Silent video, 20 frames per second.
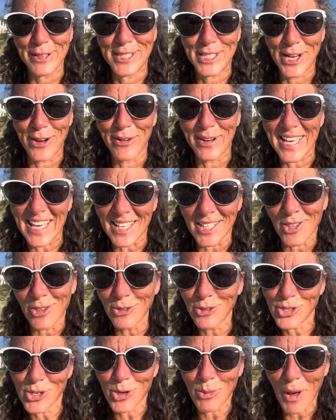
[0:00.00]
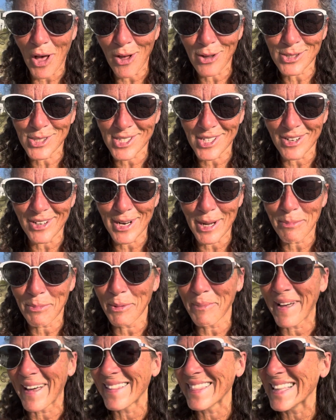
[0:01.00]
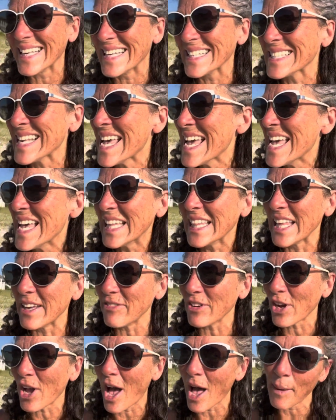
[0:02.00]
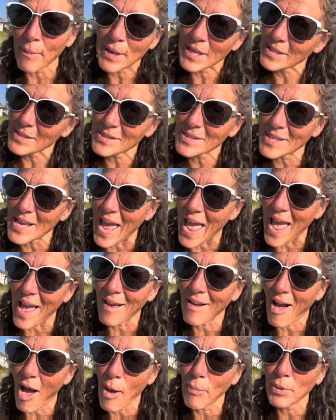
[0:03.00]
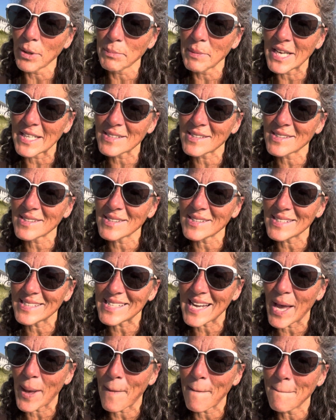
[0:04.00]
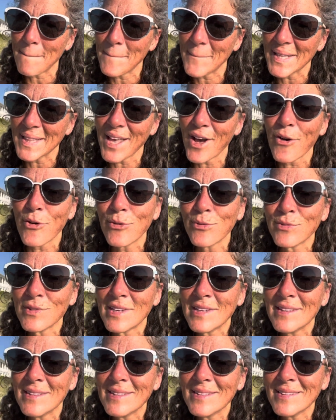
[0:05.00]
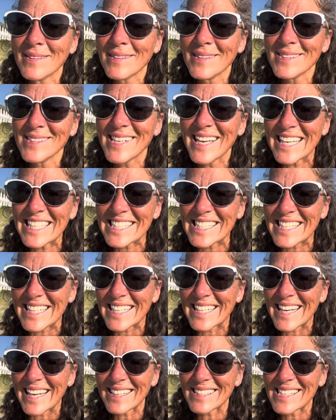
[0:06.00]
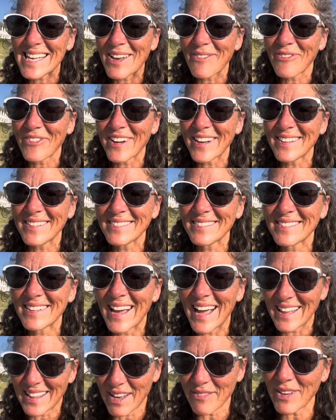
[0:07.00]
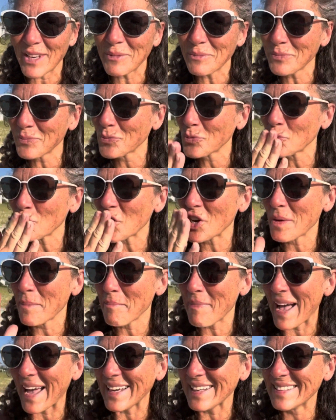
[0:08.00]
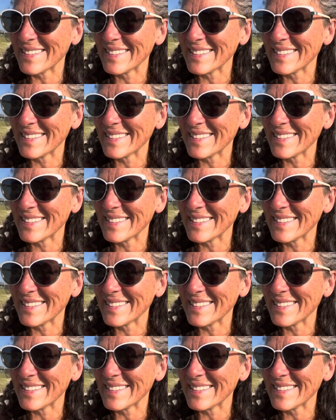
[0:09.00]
to get YouTube all stirred up about this. Leave your comments and compliments down below. Until I see you next time, friend. I love you. Bye.